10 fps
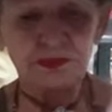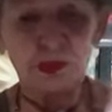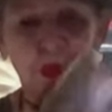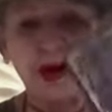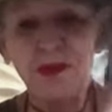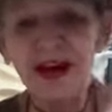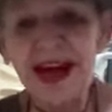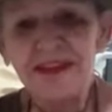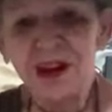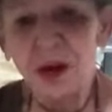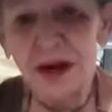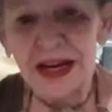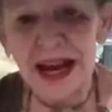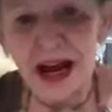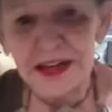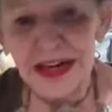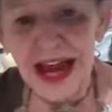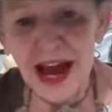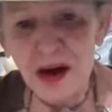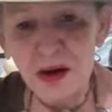what we have going on
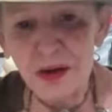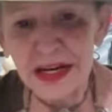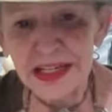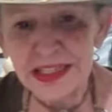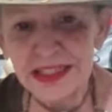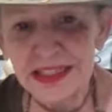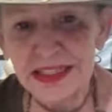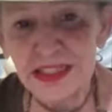now is